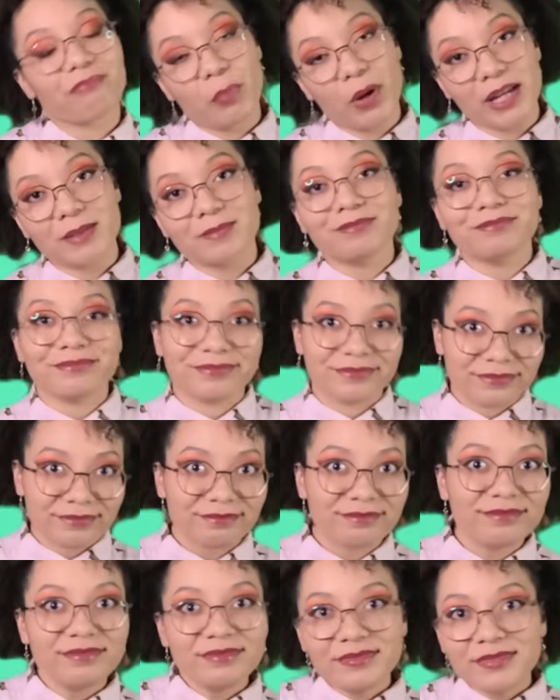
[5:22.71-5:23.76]
but
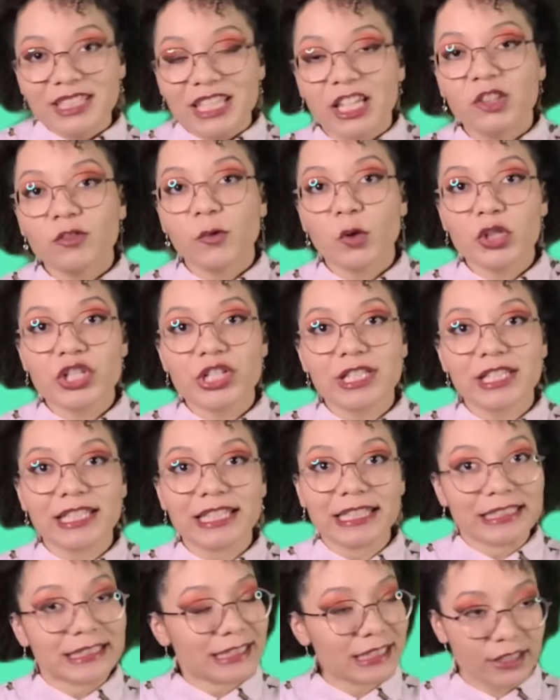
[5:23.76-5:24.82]

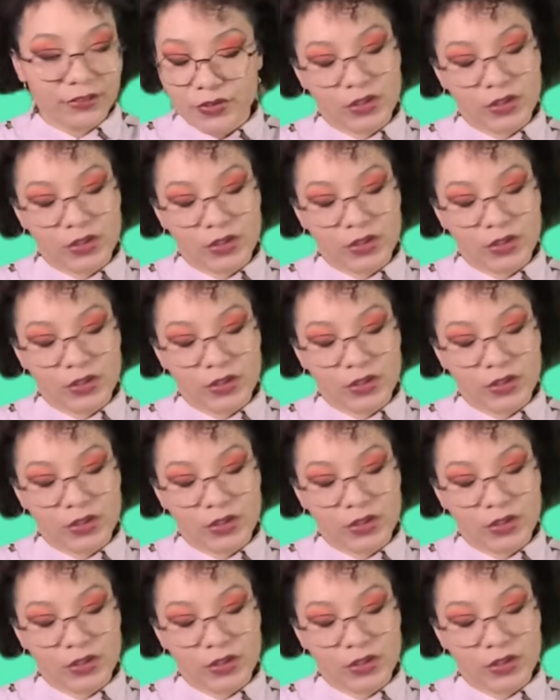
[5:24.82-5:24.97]
unfortunately,